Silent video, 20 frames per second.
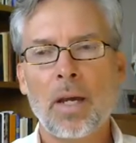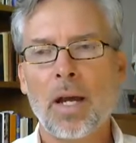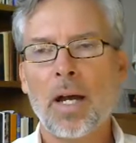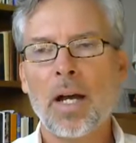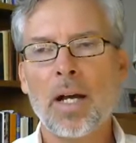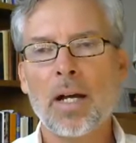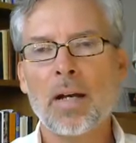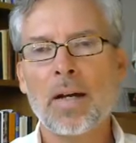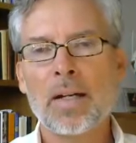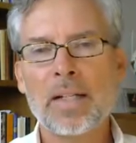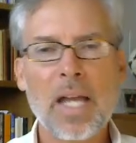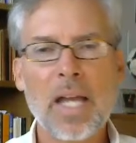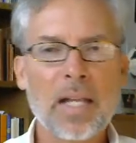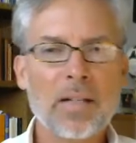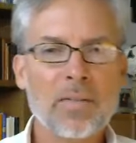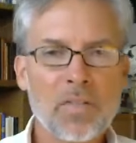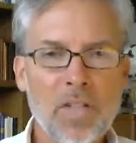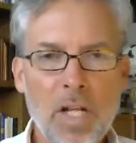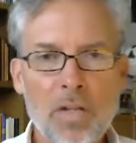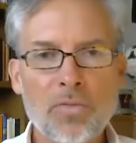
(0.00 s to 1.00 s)
Uh, a kind
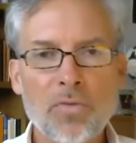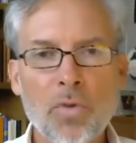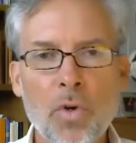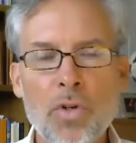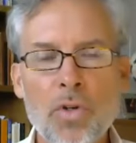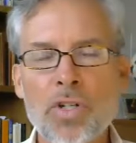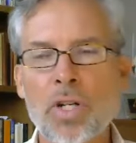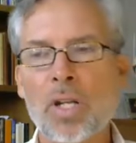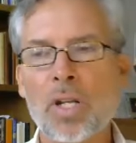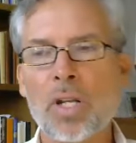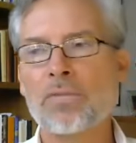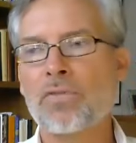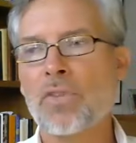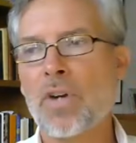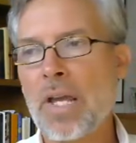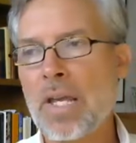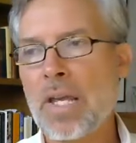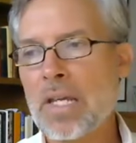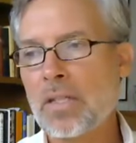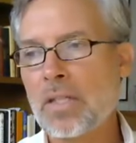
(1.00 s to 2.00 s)
of an unfortunate
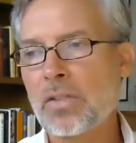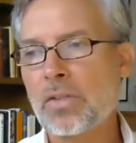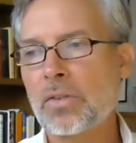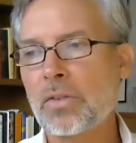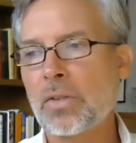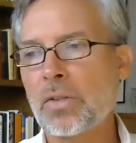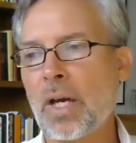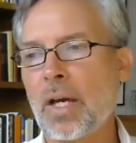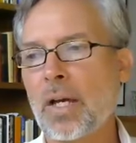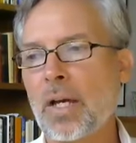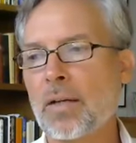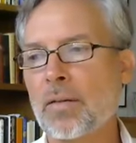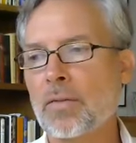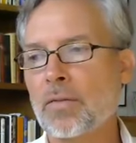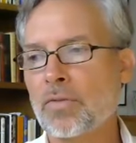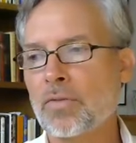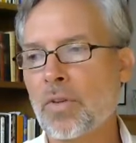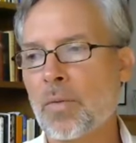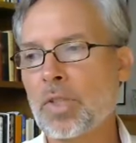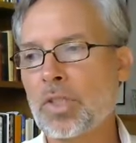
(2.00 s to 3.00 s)
phrase uh,
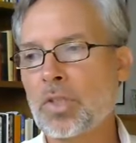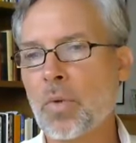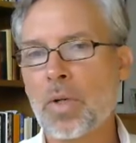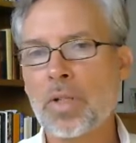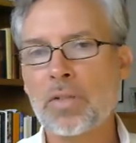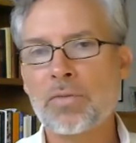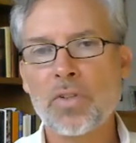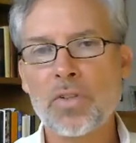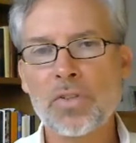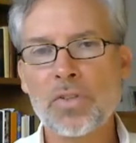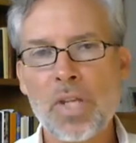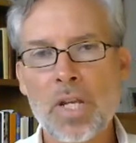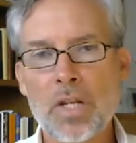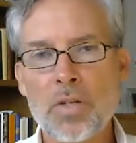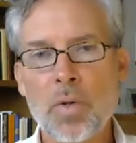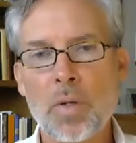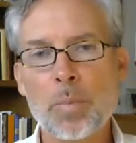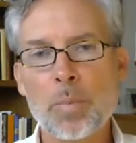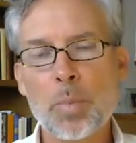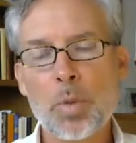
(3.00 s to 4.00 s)
from the 21st
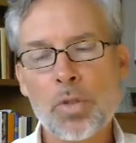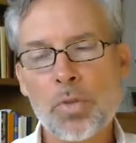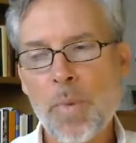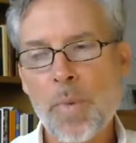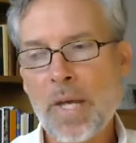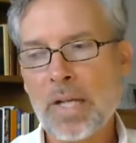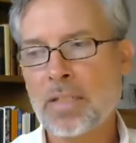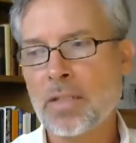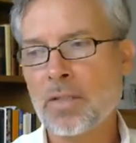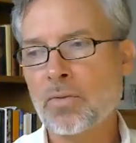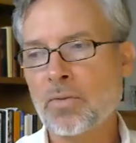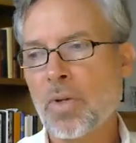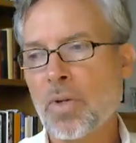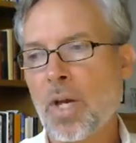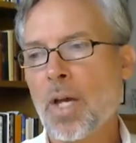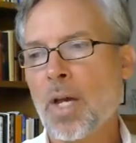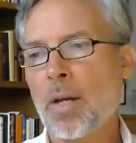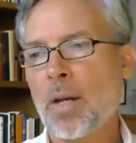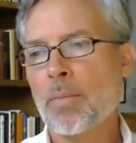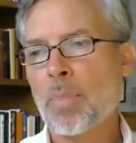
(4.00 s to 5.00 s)
century perspective,
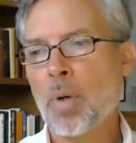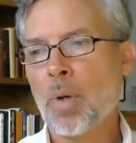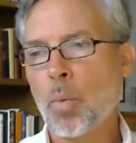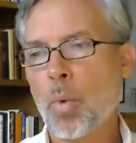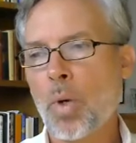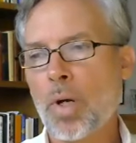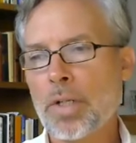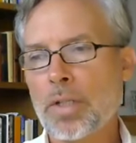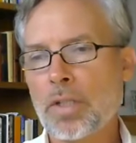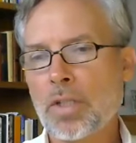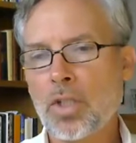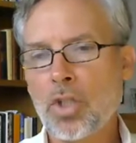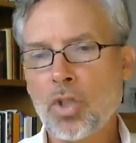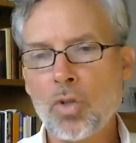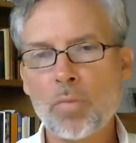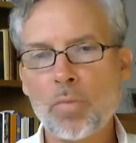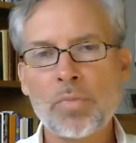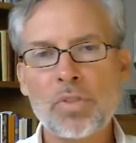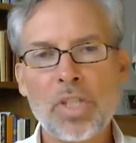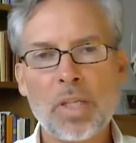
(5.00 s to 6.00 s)
but what
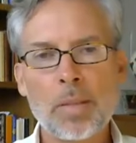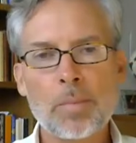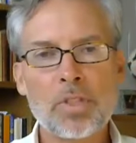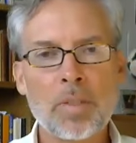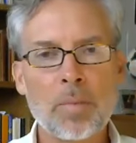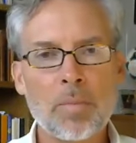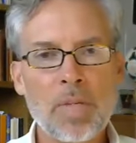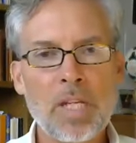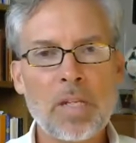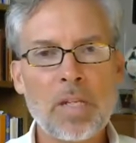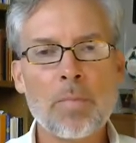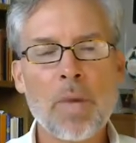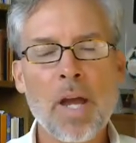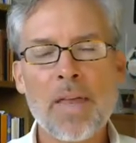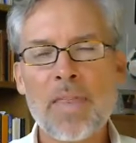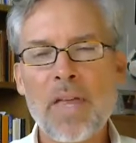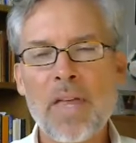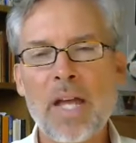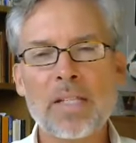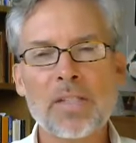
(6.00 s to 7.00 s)
Hume seems to mean by
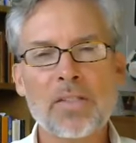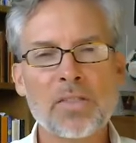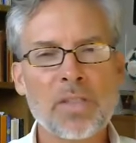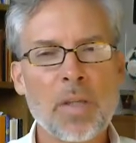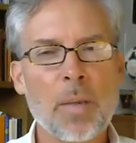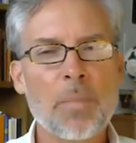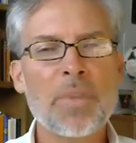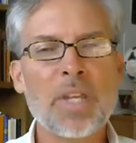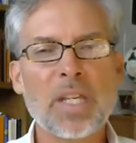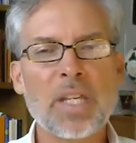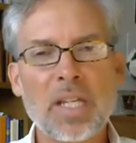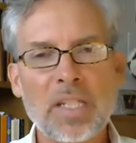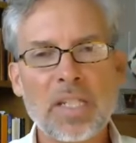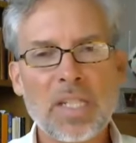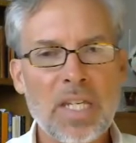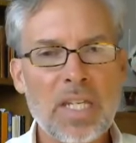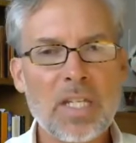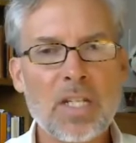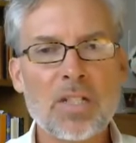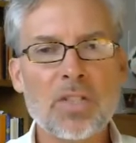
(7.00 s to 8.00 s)
that is something
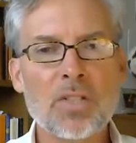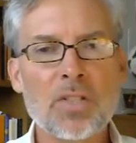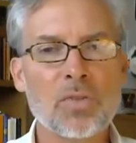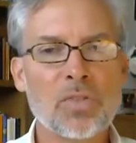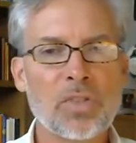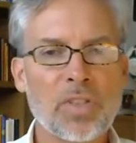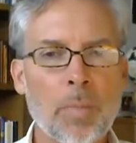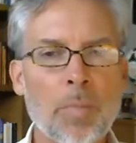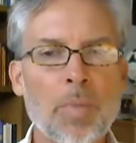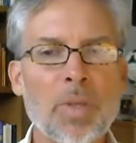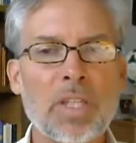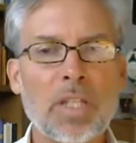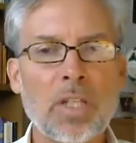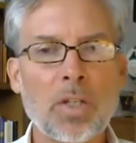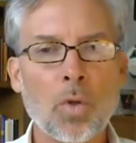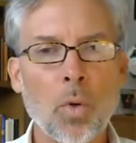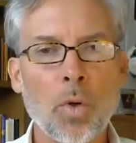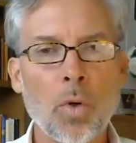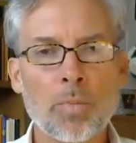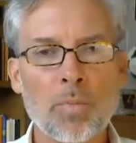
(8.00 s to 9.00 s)
akin to sympathy
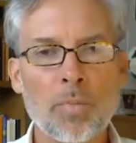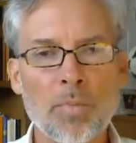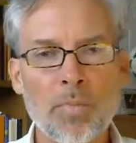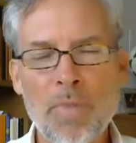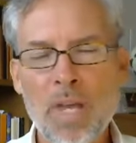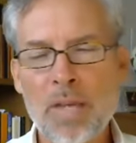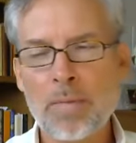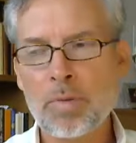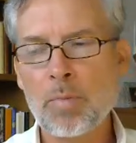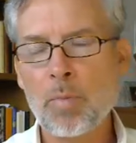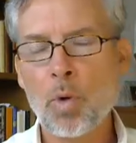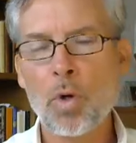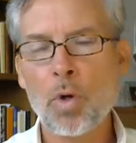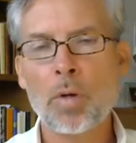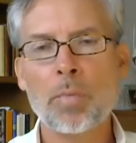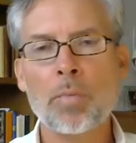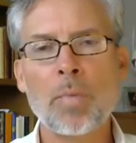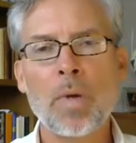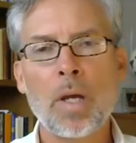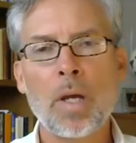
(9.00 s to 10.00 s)
or maybe more